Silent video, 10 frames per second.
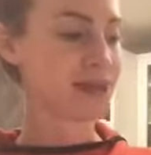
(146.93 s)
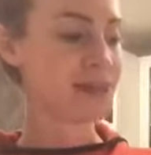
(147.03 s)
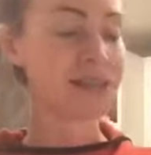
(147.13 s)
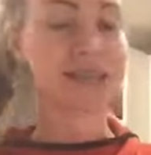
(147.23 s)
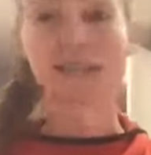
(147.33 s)

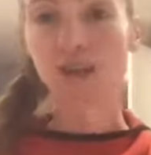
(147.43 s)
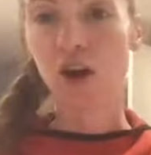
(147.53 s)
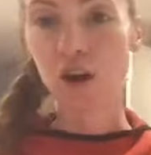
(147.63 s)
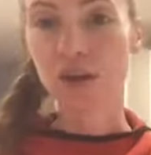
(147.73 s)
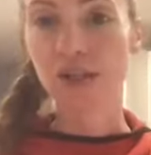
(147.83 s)
This is
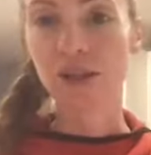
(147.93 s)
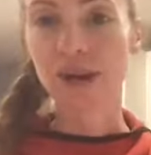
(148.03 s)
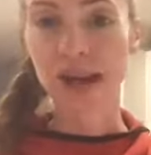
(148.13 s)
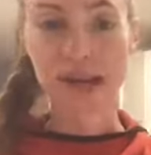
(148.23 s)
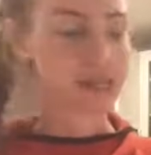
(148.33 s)
also
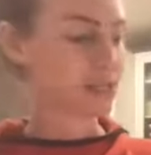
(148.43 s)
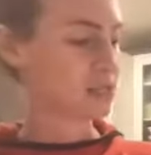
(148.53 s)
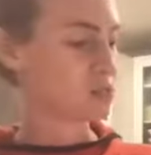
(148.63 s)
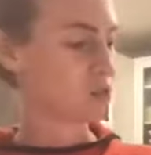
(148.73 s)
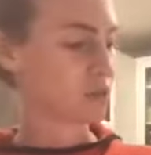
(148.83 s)
an
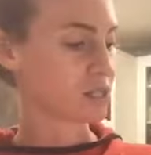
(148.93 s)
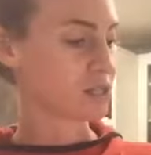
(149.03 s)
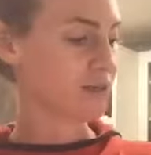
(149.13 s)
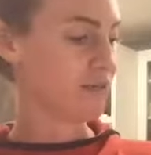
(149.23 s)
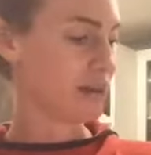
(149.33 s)
excellent source
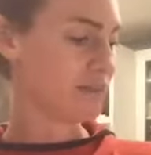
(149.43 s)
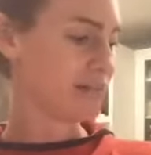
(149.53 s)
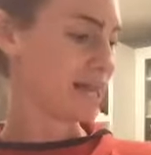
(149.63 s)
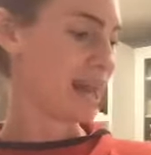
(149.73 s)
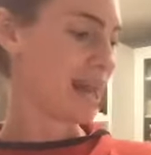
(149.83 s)
of
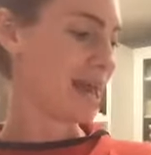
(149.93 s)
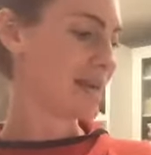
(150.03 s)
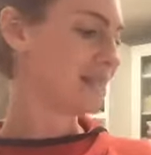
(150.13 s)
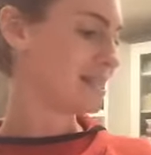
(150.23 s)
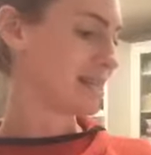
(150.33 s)
vitamins
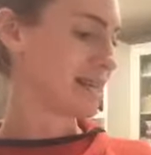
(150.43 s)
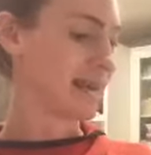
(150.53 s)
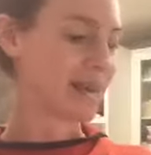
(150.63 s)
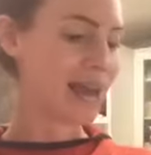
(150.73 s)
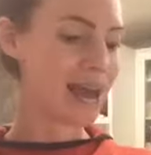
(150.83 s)
A, C,
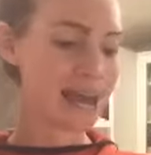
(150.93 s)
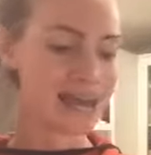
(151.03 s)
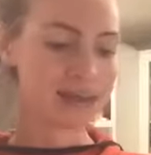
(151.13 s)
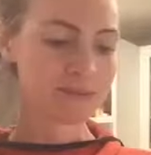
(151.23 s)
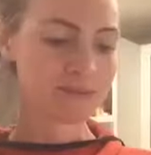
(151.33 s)
and K.